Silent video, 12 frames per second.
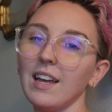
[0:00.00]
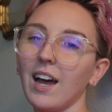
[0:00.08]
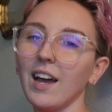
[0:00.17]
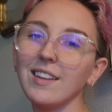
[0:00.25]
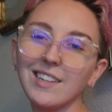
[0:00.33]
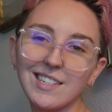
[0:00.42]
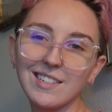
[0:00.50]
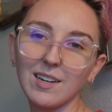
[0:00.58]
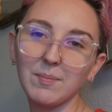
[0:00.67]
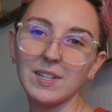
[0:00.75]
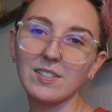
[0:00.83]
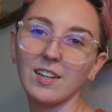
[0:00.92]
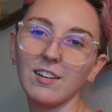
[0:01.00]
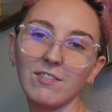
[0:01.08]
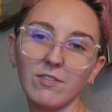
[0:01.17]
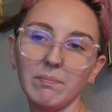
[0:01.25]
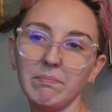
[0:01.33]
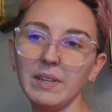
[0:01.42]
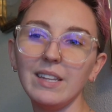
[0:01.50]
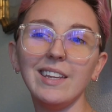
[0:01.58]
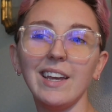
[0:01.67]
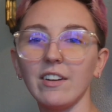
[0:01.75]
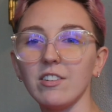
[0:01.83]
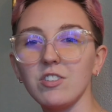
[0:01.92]
I like to tell myself, be
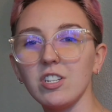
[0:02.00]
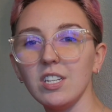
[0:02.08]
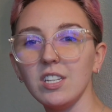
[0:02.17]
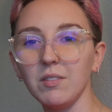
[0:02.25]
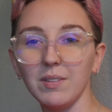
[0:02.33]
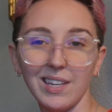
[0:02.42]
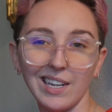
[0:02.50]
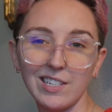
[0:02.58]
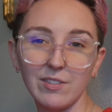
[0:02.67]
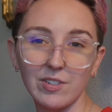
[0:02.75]
the energy you would like to